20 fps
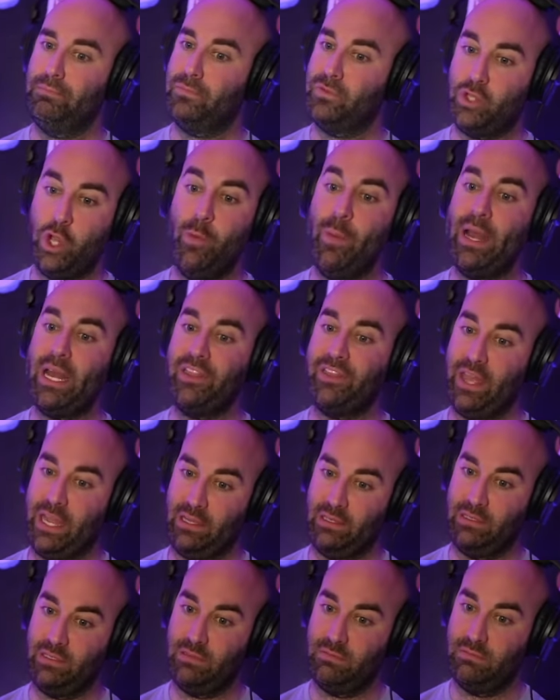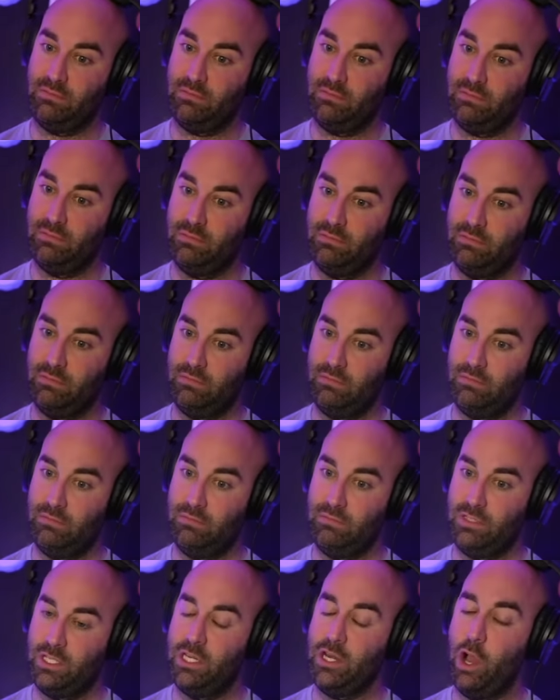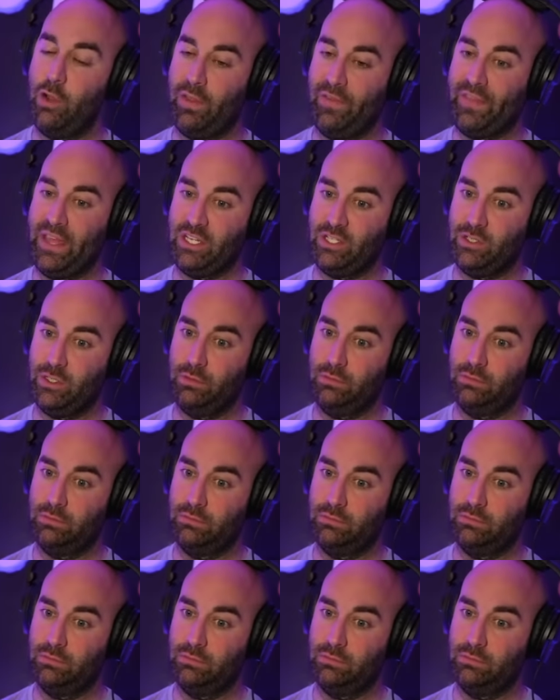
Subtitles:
too many things to know that that's true.